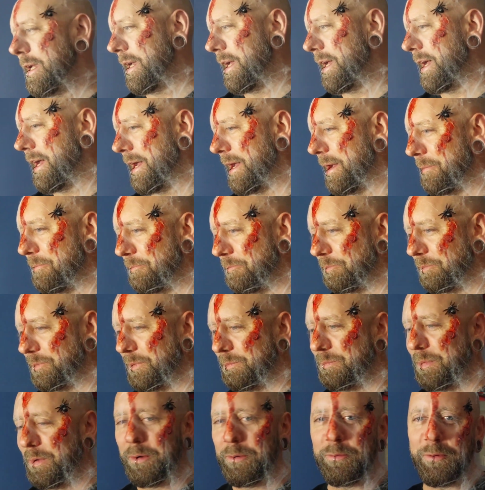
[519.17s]

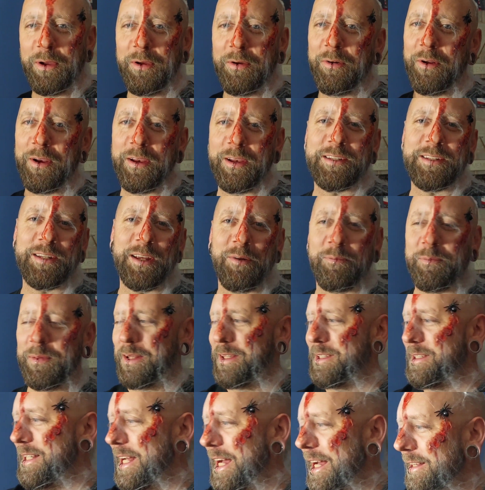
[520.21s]
But honestly, I've
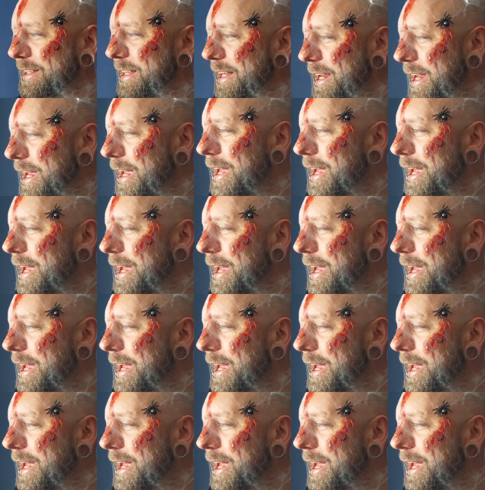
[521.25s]
been standing